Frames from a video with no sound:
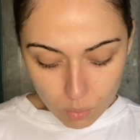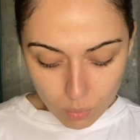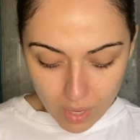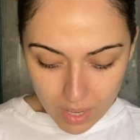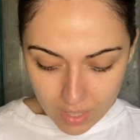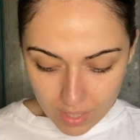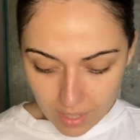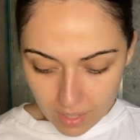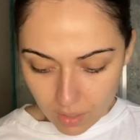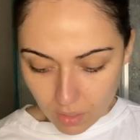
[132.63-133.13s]

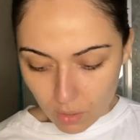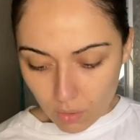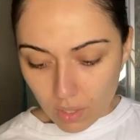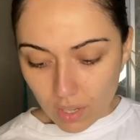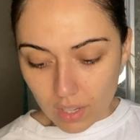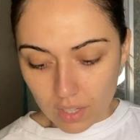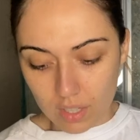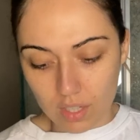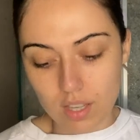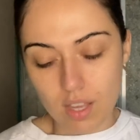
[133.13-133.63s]
Right now
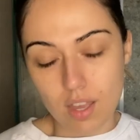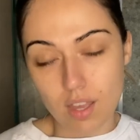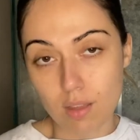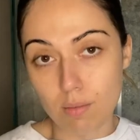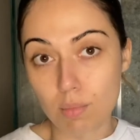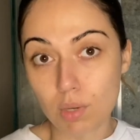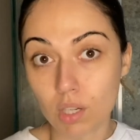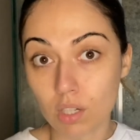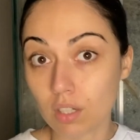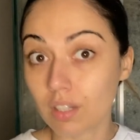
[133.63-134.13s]
I
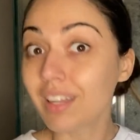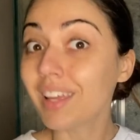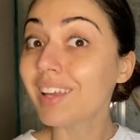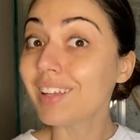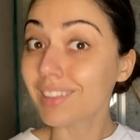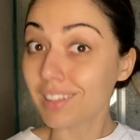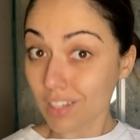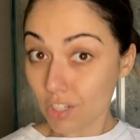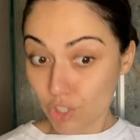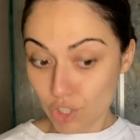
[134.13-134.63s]
am on a
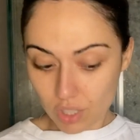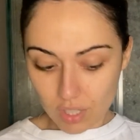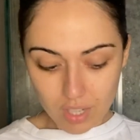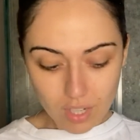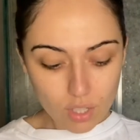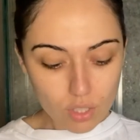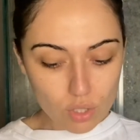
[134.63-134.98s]
Lush kick,